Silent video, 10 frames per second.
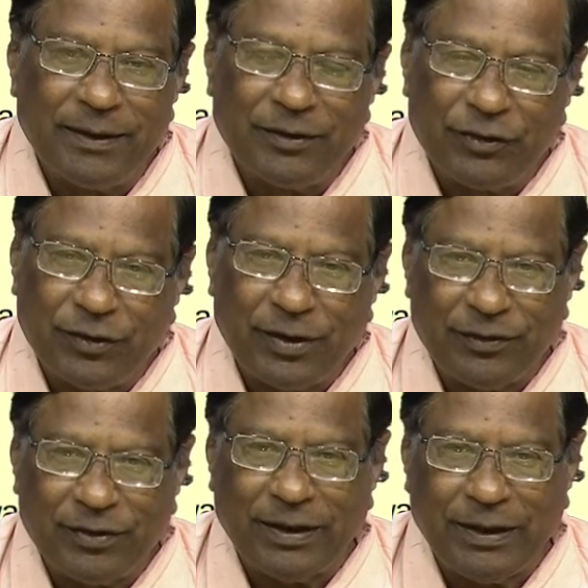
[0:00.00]

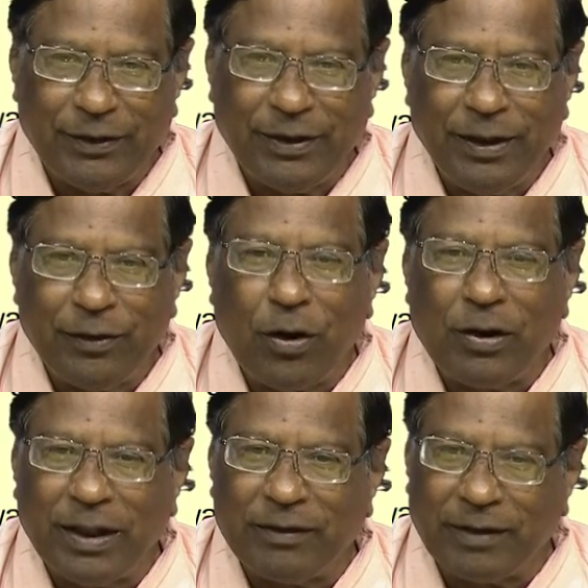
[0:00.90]
structural unit
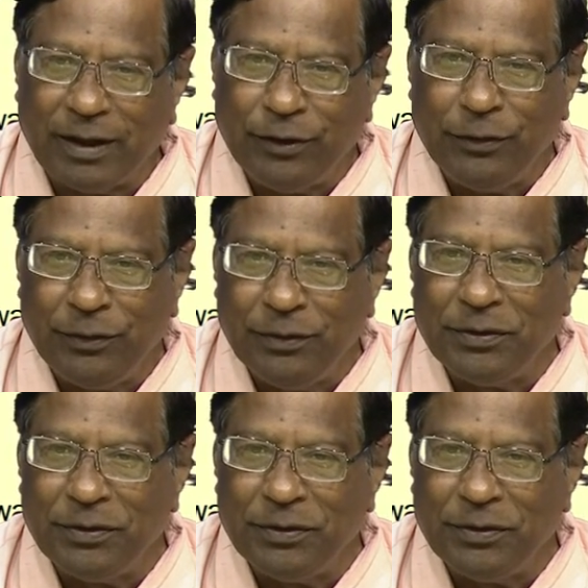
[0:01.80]
called as Anu,